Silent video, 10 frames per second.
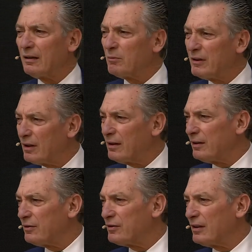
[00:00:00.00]
and
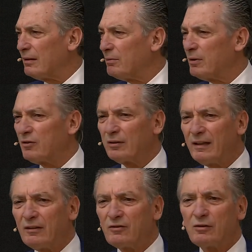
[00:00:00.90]
redundancy, which
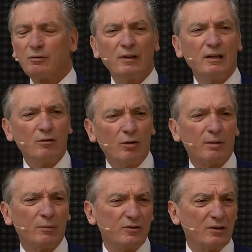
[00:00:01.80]
leads to
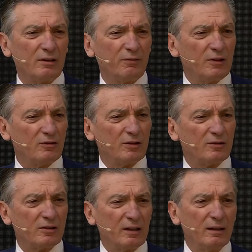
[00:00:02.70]
enormous
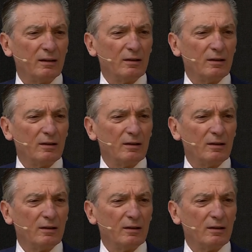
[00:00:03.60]
inefficiency,